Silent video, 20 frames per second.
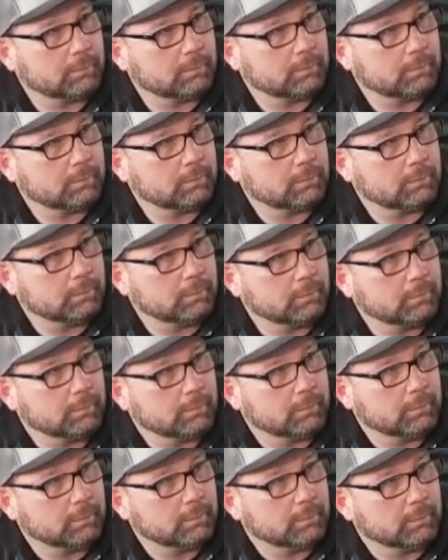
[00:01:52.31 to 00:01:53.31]

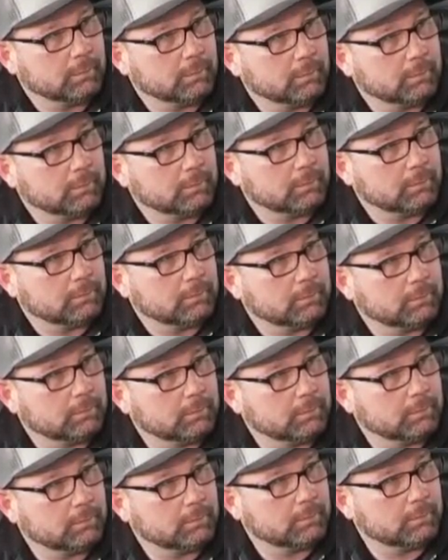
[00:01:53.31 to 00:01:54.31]

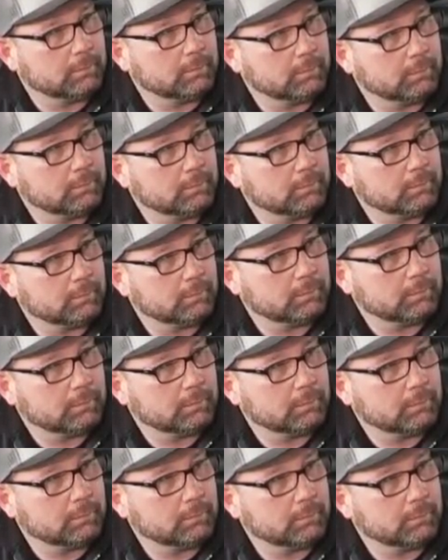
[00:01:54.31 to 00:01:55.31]

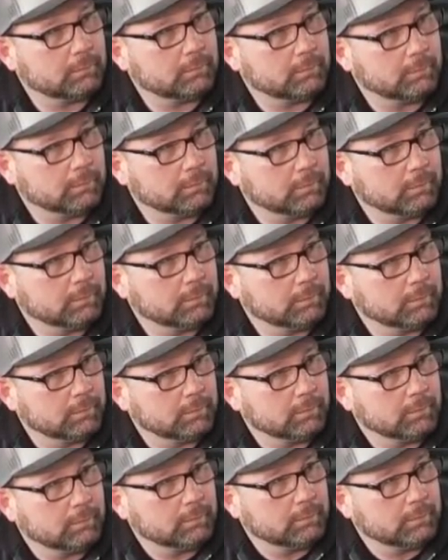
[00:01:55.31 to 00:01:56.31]

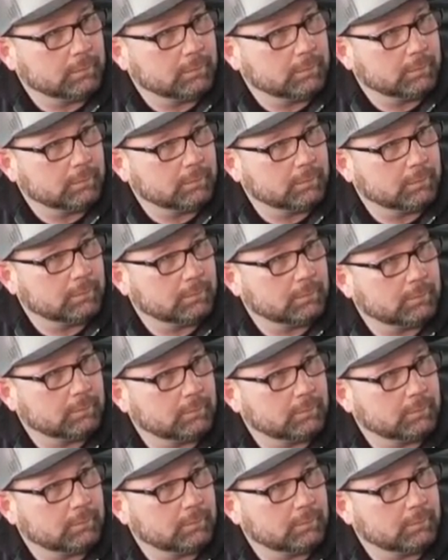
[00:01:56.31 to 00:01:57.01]
[no speech]